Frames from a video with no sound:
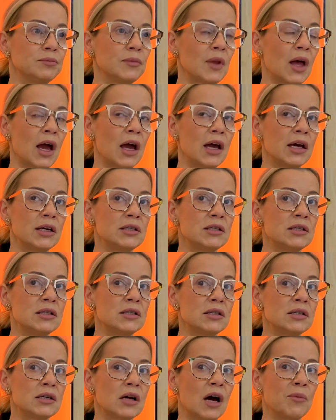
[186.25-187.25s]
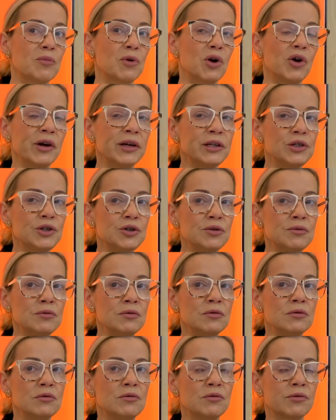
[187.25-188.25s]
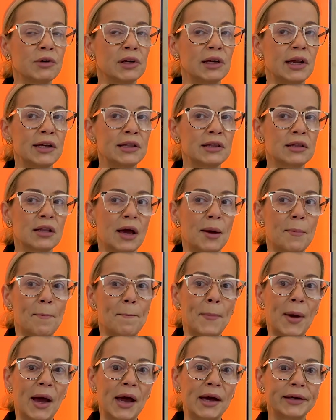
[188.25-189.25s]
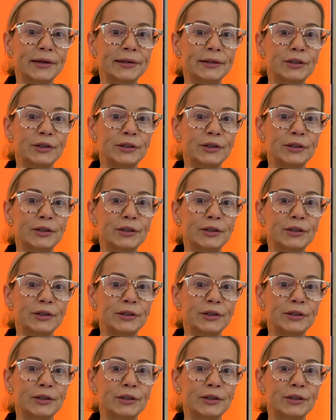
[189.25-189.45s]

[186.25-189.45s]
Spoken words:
And I'm going to relate that back